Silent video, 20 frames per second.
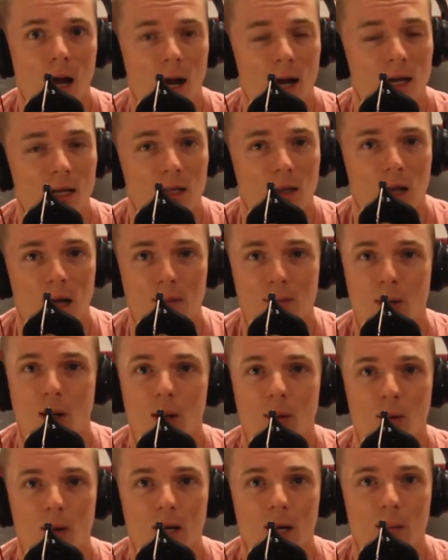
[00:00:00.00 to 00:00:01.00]
I had climbed
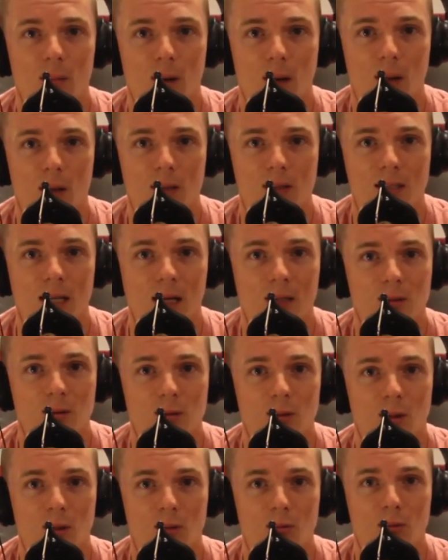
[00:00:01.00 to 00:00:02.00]
all the way up on the second
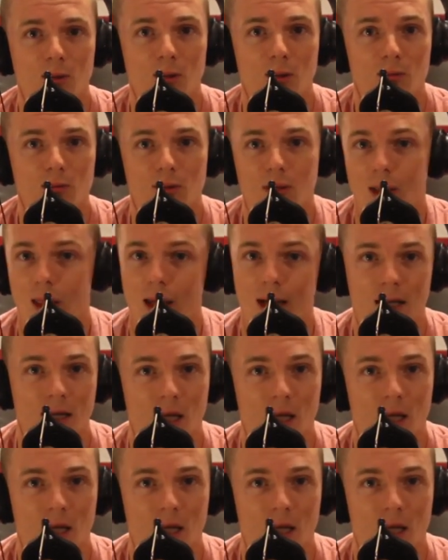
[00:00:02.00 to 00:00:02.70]
story roof to